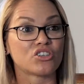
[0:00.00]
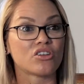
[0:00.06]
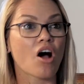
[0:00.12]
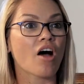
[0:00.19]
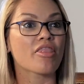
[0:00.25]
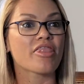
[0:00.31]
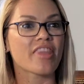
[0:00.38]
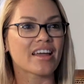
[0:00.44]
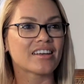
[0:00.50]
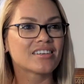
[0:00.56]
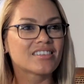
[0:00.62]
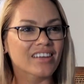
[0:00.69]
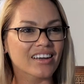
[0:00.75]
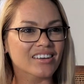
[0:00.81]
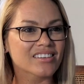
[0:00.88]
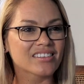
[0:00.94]

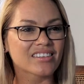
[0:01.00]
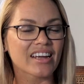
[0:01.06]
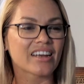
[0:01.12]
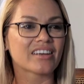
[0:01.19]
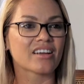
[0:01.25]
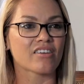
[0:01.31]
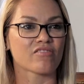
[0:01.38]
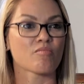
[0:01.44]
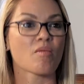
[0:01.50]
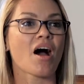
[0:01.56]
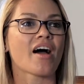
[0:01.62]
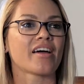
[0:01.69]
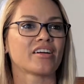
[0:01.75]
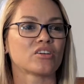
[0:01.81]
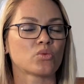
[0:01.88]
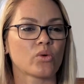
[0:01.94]
authentic state of
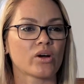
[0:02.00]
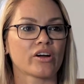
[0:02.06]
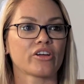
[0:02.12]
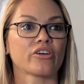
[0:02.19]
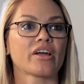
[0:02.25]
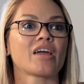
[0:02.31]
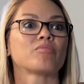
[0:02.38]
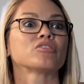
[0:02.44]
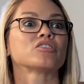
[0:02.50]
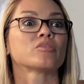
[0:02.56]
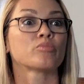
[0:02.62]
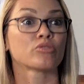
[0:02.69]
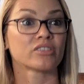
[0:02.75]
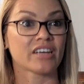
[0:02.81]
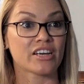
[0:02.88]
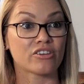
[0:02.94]
mind where you're able to
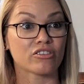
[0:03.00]
present